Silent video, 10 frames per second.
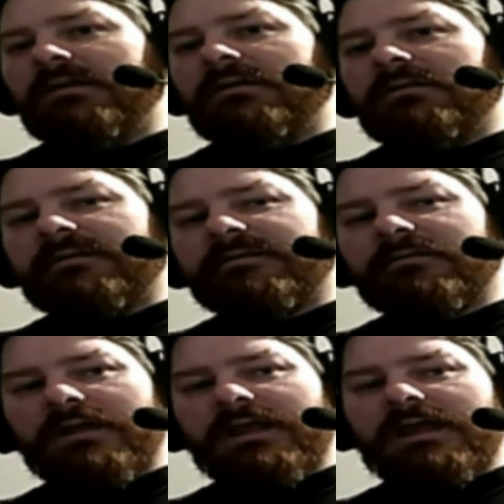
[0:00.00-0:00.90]
let's go
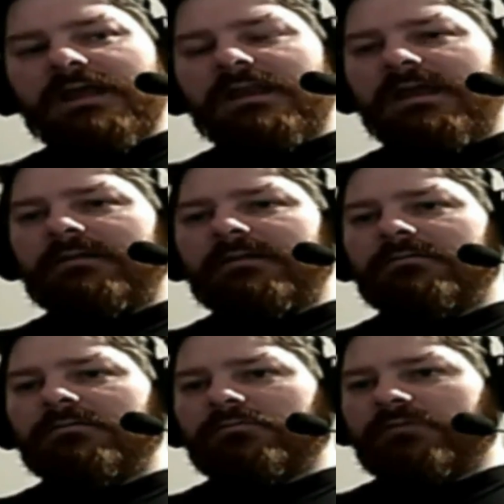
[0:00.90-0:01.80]
ahead and
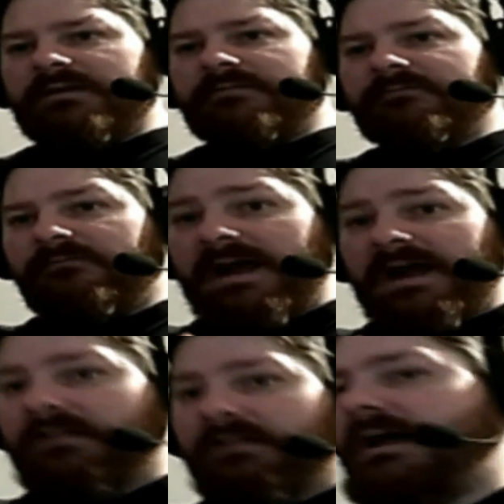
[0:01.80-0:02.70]

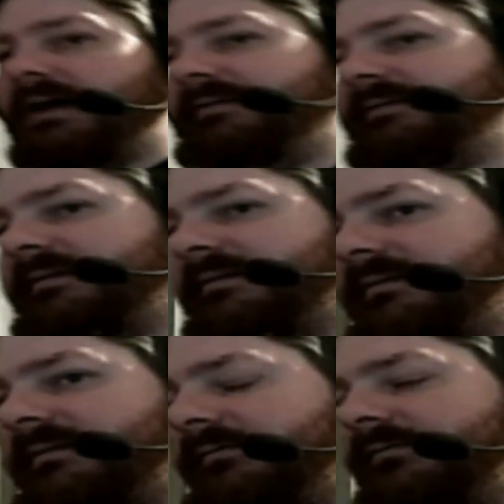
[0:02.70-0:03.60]
revitalize this stuff,